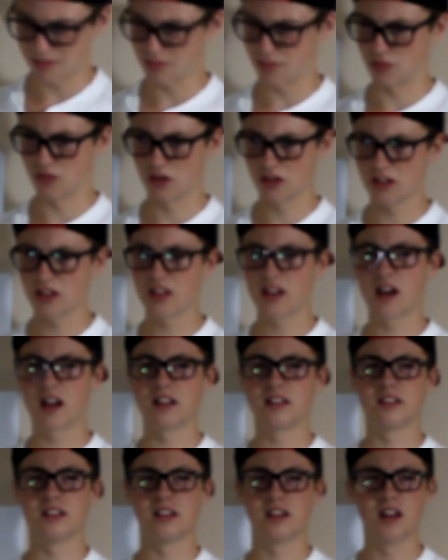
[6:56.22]
really
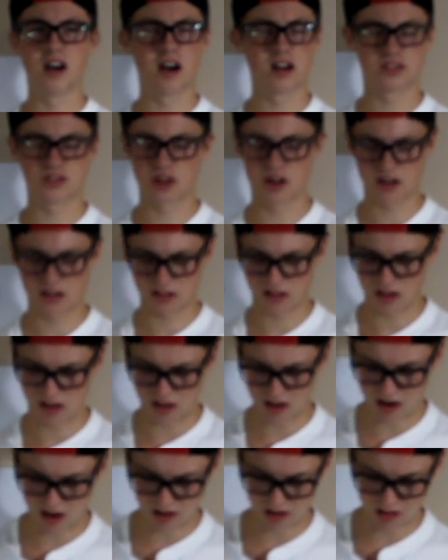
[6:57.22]
I did not try to take
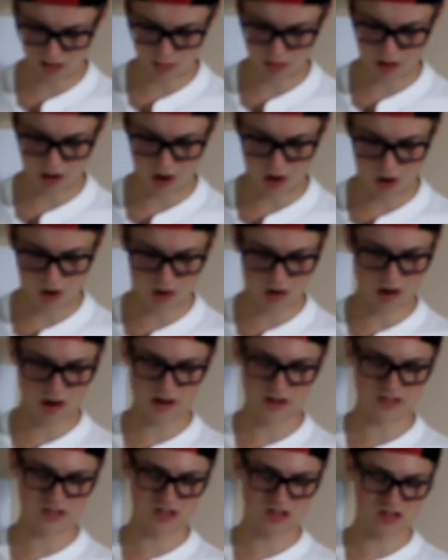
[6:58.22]
care of them at all.
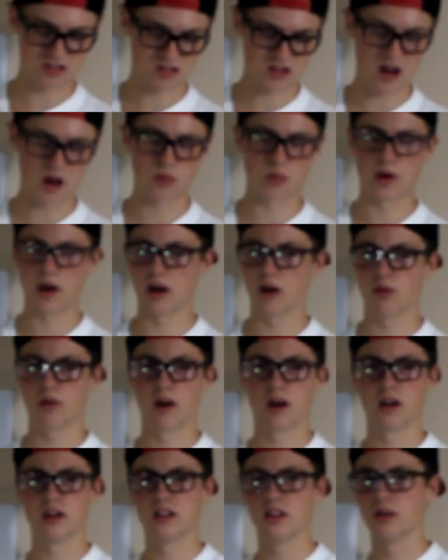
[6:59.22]
I ran
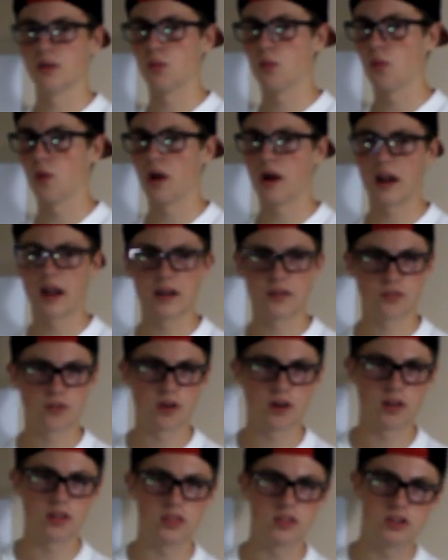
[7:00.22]
around, did
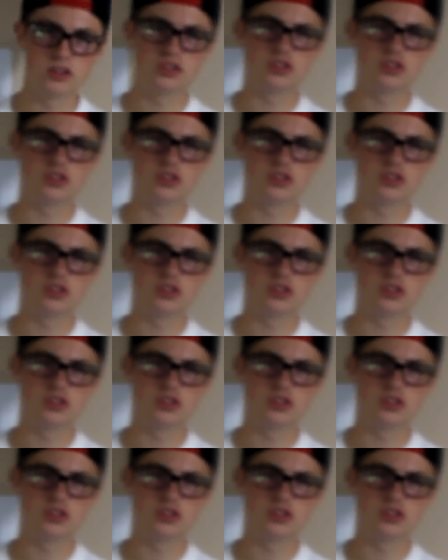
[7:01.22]
whatever in these